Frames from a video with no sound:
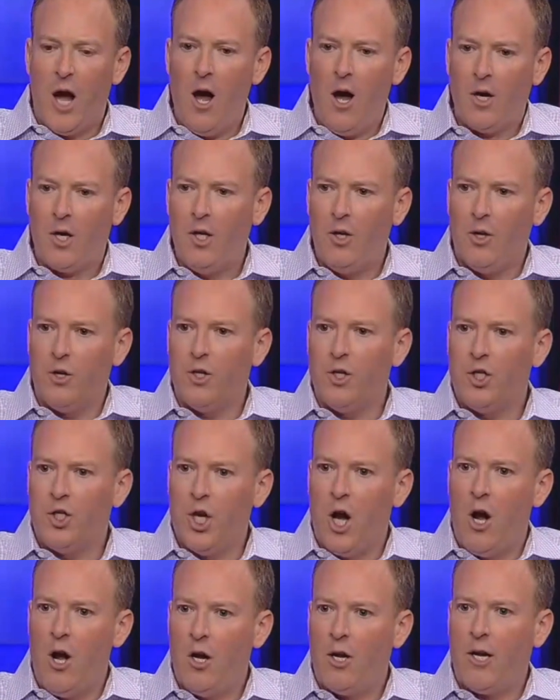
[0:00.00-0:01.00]
tuck your
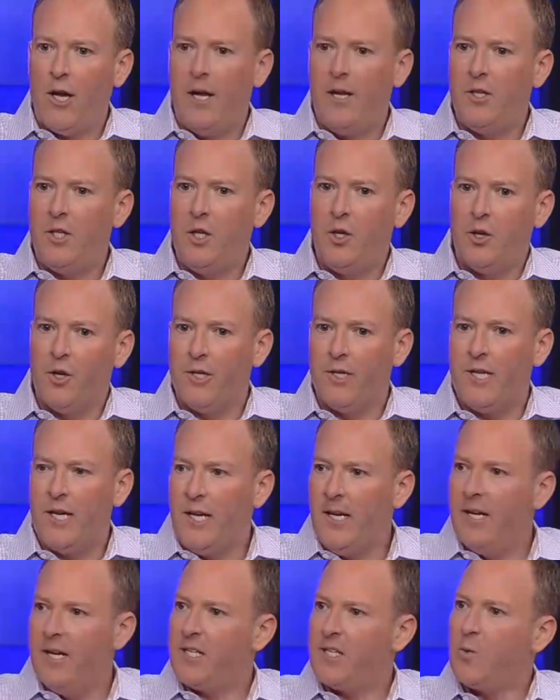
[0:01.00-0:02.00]
junk into your
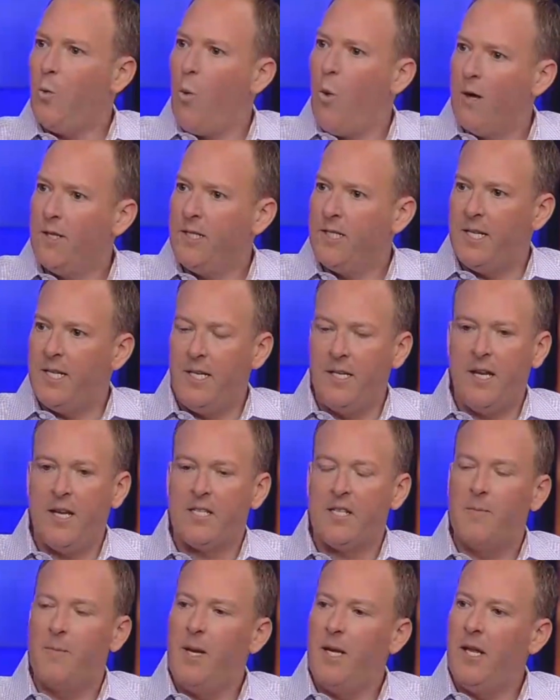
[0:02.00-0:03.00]
Adidas
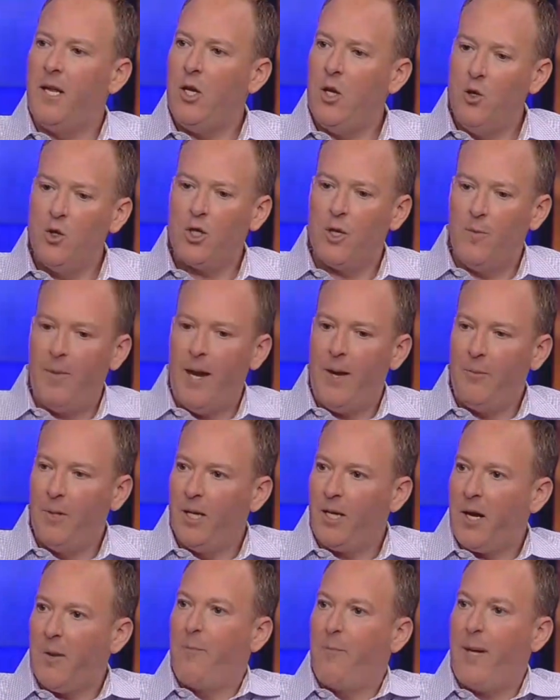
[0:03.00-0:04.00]
onesie doesn't mean that you should be
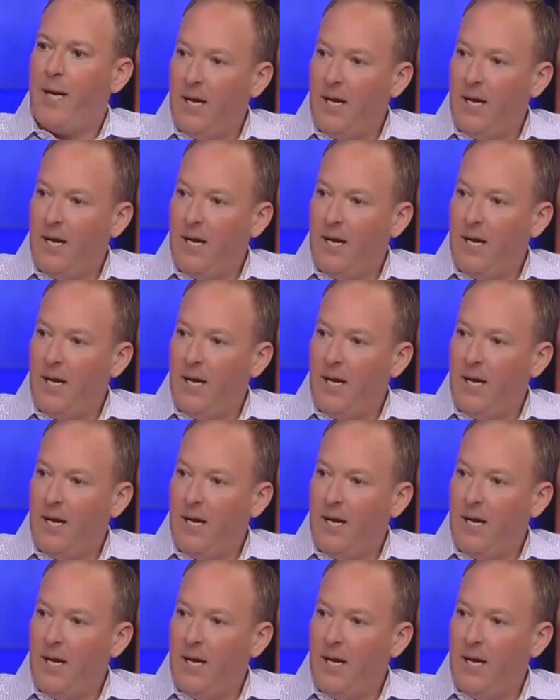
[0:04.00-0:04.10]
able to